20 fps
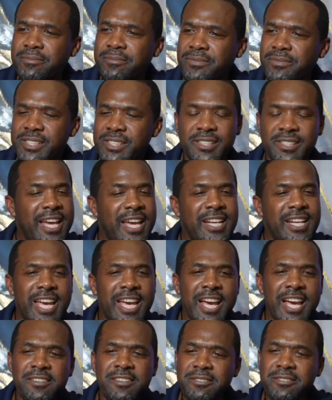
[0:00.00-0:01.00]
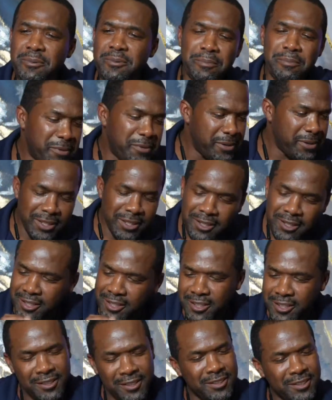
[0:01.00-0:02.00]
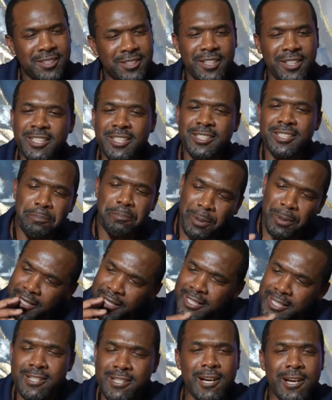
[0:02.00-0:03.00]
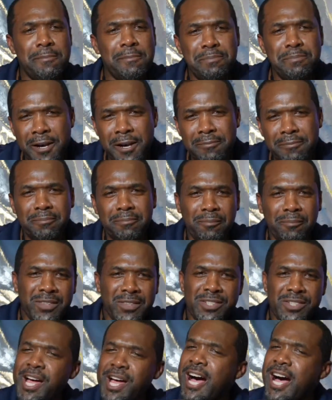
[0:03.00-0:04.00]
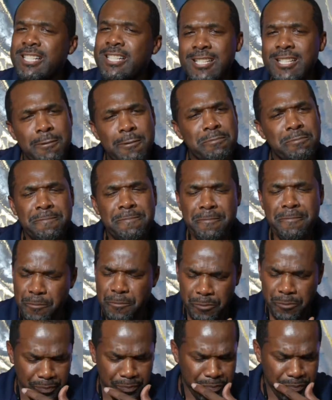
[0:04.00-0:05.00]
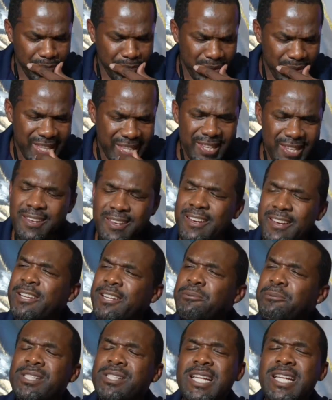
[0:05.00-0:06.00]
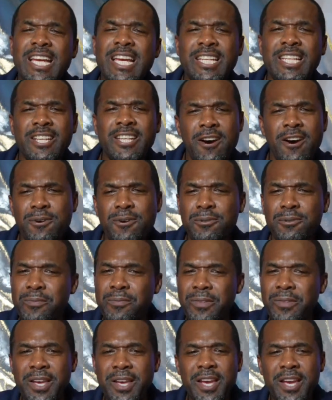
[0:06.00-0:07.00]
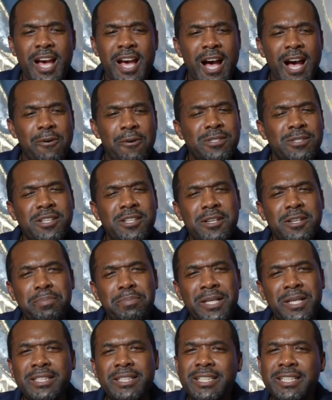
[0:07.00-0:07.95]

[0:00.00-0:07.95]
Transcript: Sat down, picked his cup up, started sipping. And he was like, yo, I went to the P.